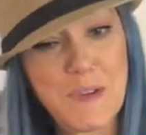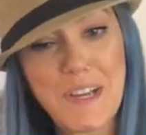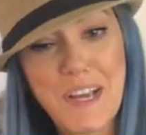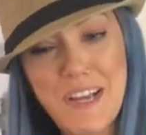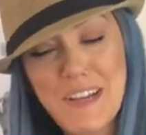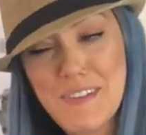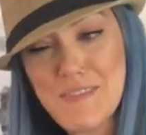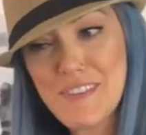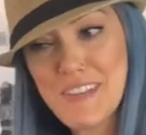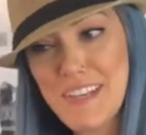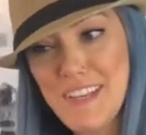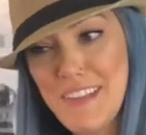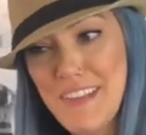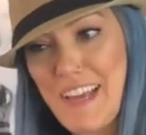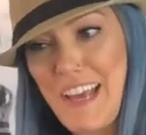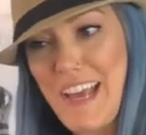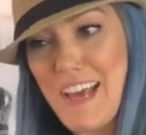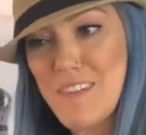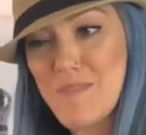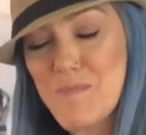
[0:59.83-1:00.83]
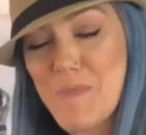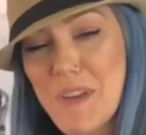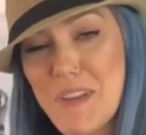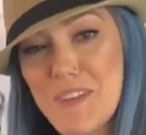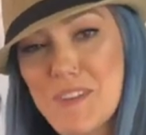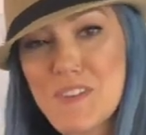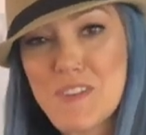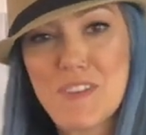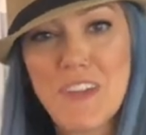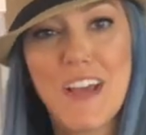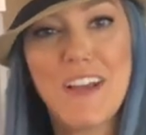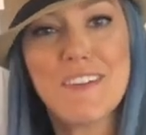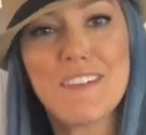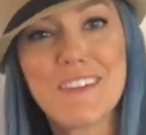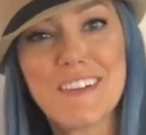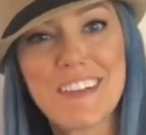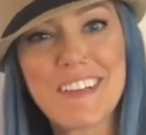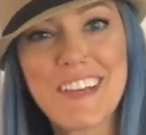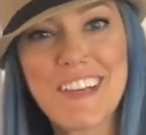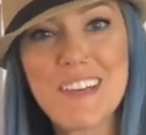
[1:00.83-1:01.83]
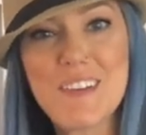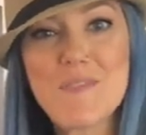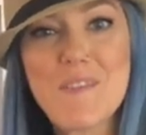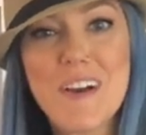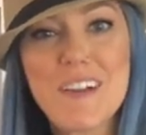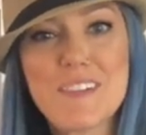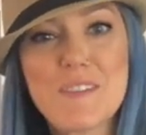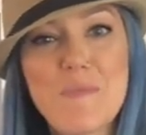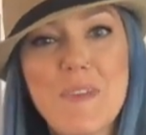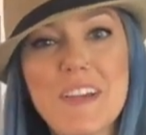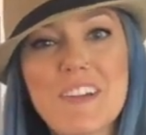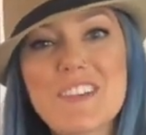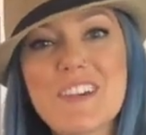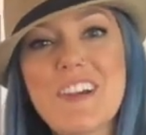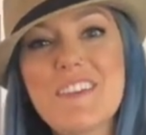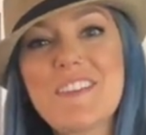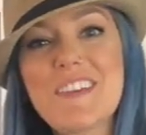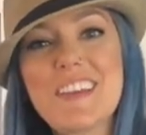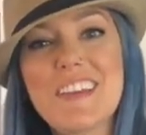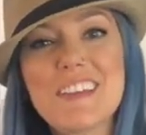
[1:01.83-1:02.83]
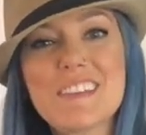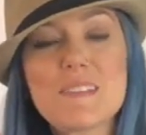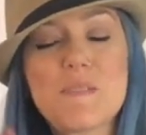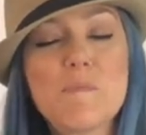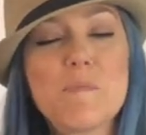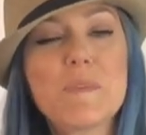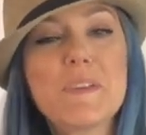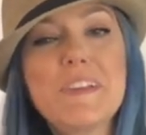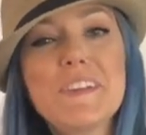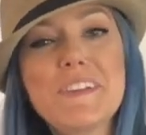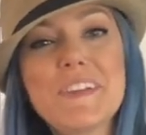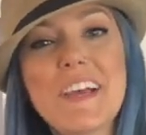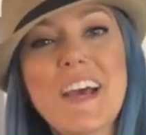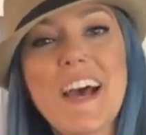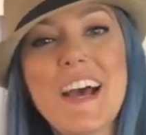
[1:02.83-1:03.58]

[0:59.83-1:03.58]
what kind of skin they have. But generally, you want to make sure everything is completely